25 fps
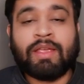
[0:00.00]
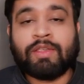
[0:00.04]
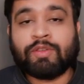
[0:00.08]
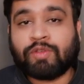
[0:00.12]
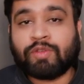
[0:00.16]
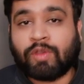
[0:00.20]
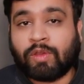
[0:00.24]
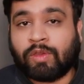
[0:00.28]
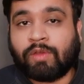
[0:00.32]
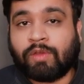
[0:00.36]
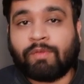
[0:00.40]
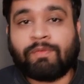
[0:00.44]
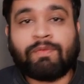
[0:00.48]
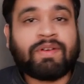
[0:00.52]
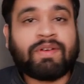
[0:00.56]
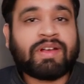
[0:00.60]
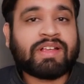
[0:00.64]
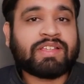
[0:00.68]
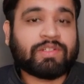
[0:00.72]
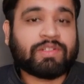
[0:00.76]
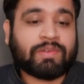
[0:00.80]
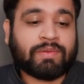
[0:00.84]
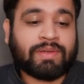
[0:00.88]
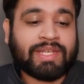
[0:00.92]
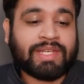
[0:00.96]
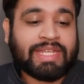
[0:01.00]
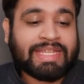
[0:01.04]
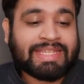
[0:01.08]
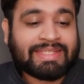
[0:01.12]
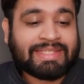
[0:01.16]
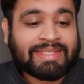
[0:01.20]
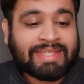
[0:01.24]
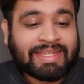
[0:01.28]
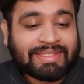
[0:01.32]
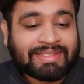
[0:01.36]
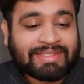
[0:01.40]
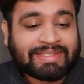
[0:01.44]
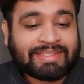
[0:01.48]
So the first one is
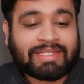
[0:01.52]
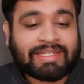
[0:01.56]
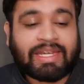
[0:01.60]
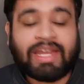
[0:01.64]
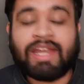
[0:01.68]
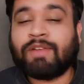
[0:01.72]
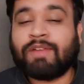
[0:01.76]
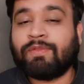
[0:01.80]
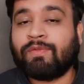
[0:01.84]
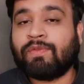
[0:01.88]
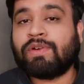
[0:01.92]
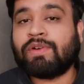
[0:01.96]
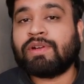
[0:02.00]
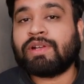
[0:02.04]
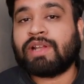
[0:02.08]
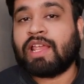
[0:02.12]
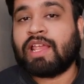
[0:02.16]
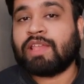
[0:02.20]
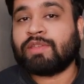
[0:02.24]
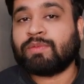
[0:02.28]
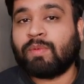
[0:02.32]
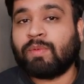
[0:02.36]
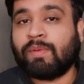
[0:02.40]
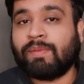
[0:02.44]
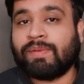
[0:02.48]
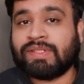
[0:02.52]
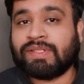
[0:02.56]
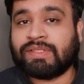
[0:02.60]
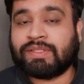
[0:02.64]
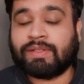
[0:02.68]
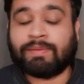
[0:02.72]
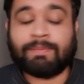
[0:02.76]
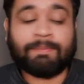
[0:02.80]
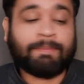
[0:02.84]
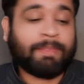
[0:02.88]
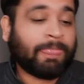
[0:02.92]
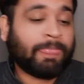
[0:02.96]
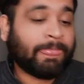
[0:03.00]
the stateful
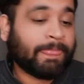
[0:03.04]
transformation.